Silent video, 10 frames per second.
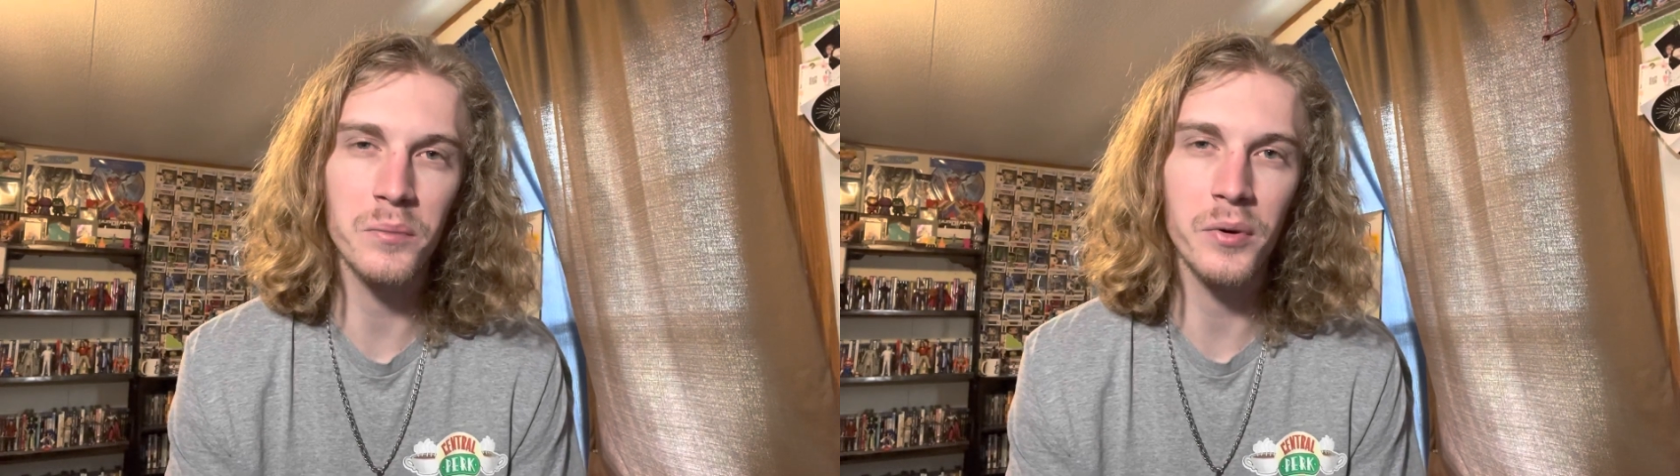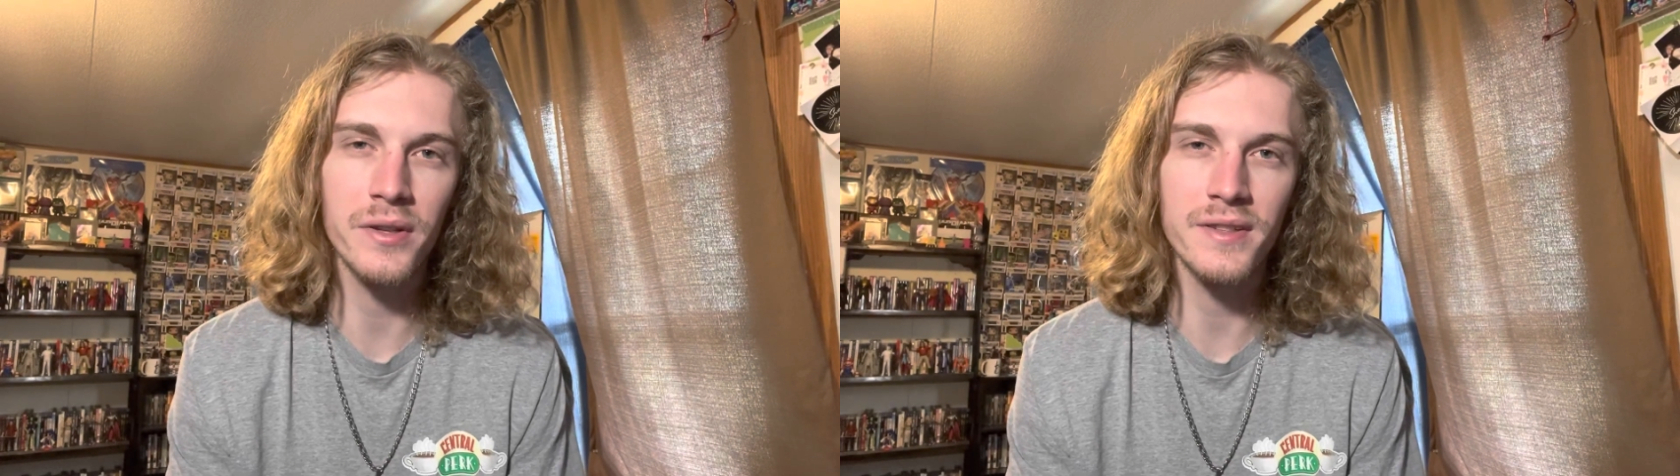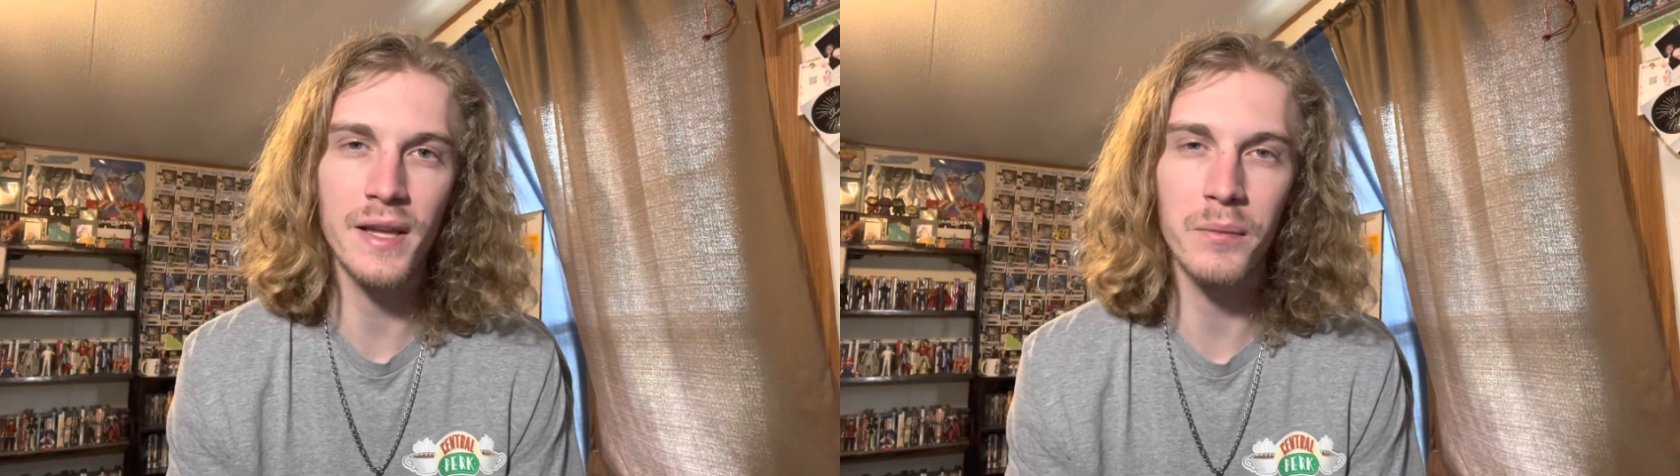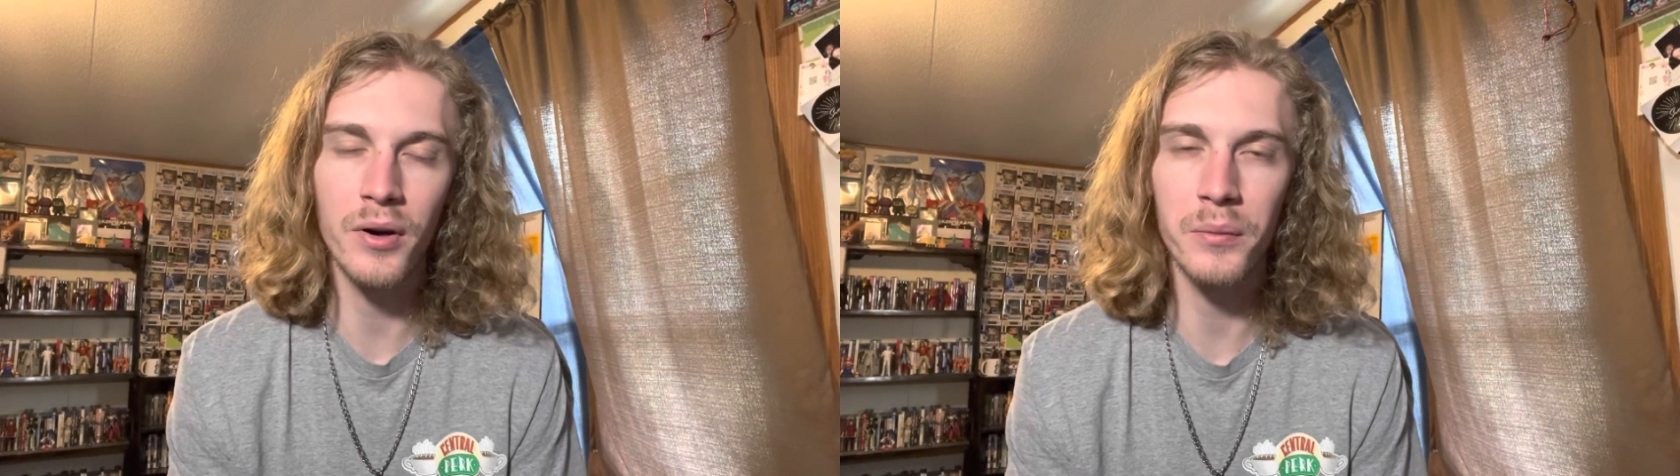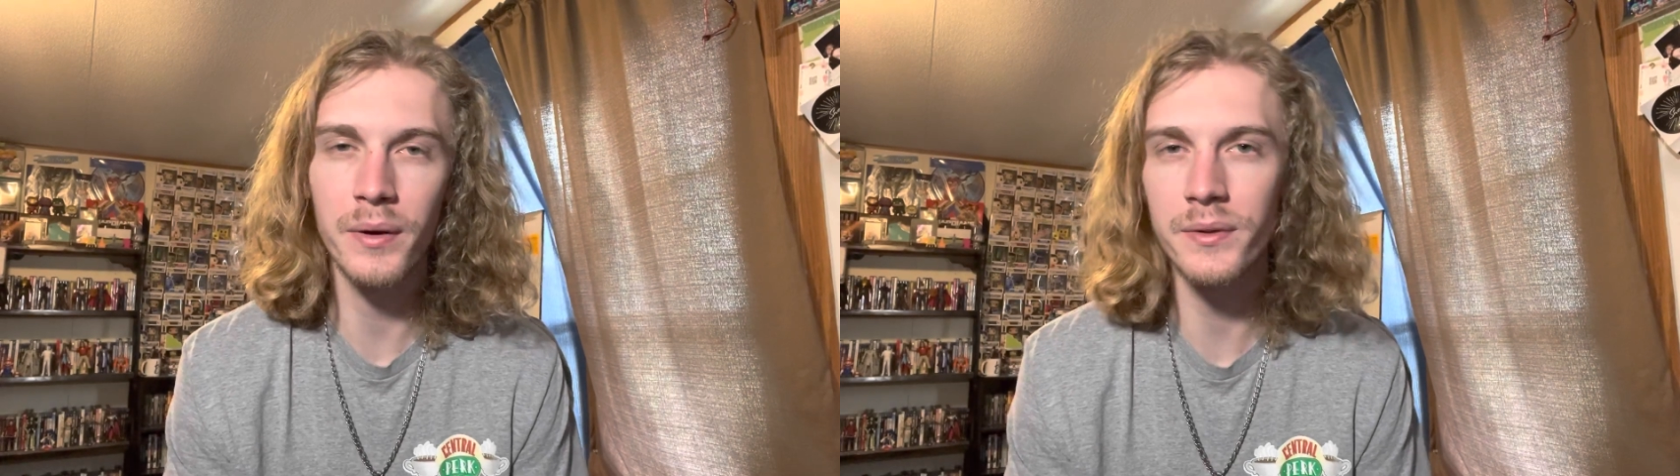put his name on
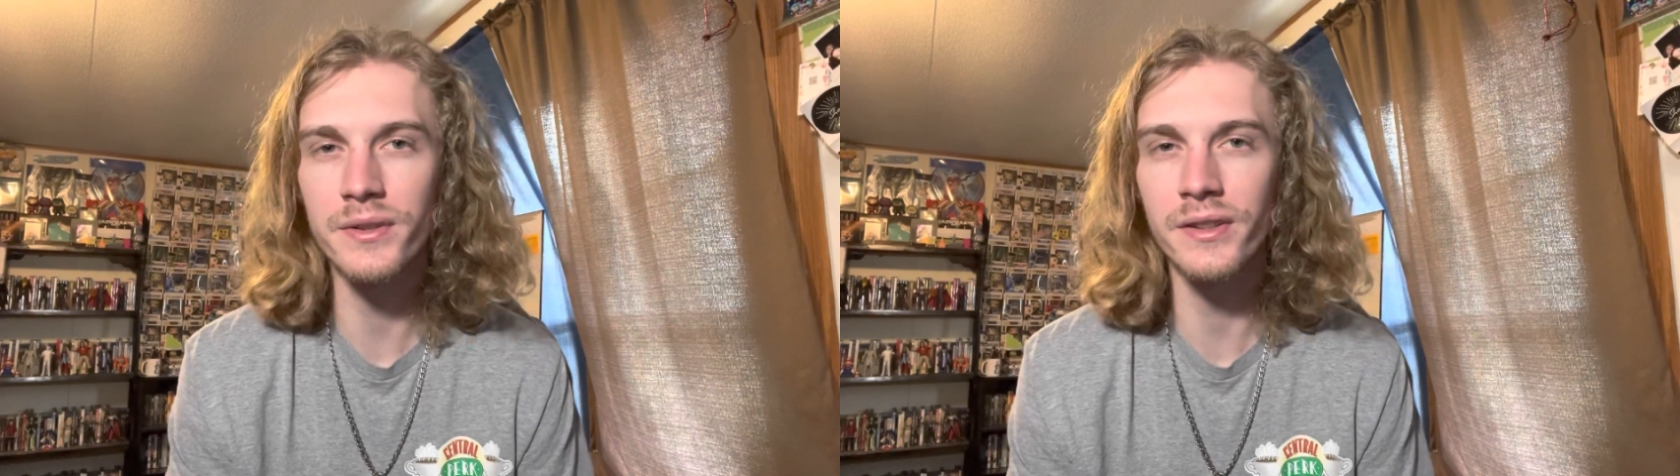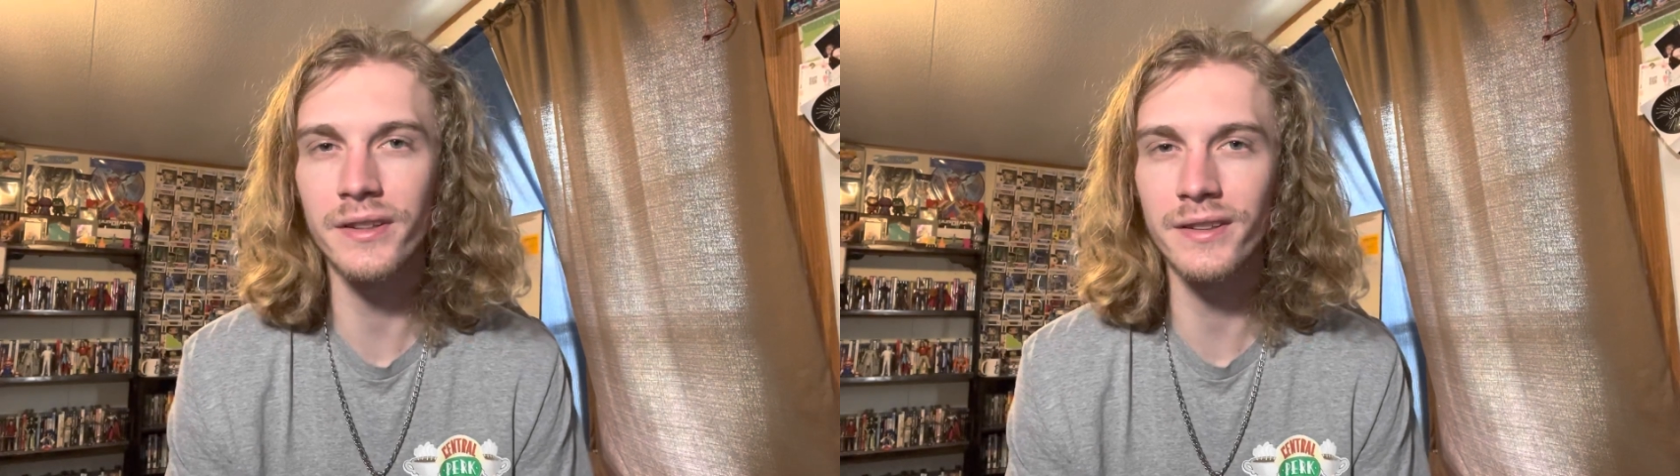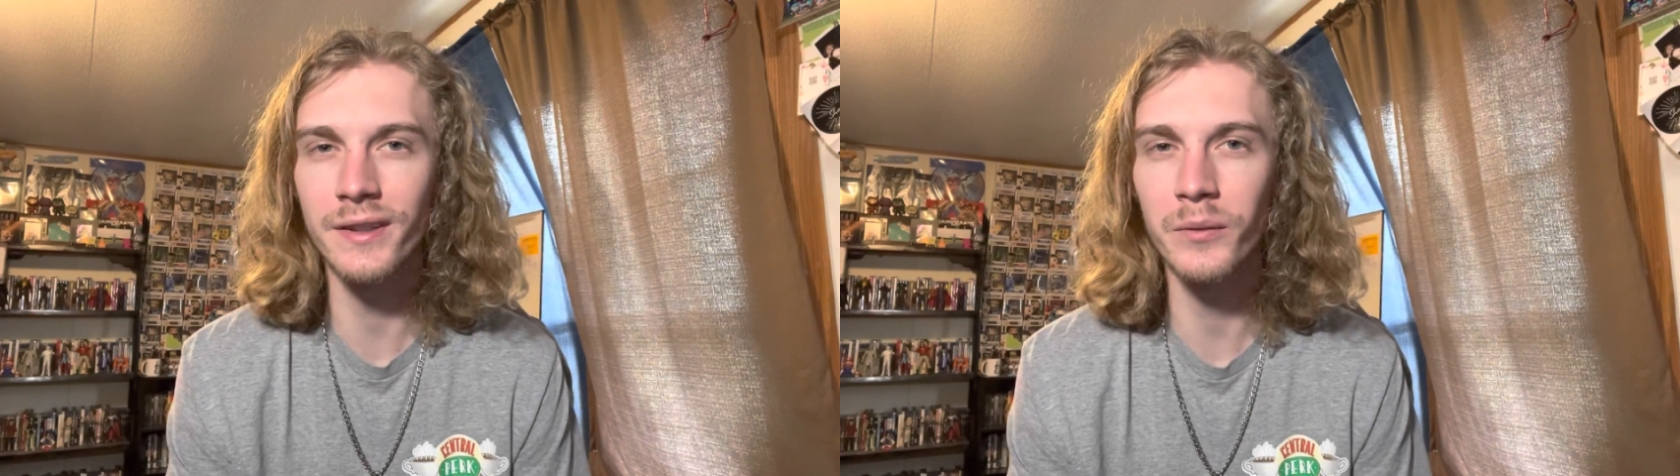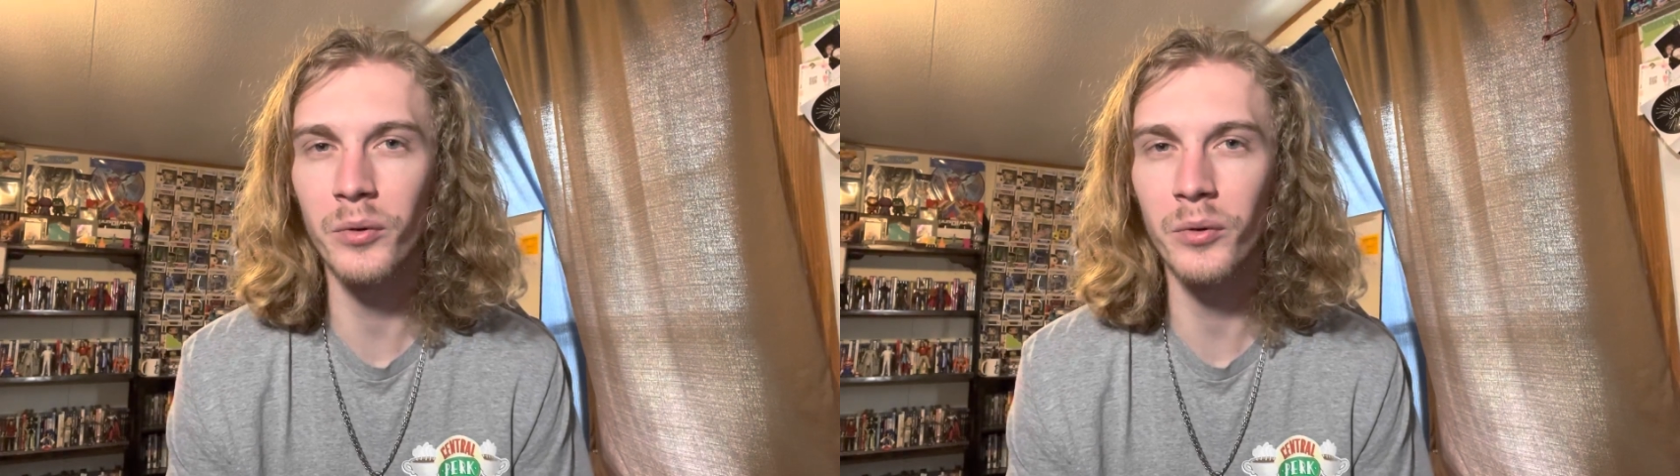a poster and get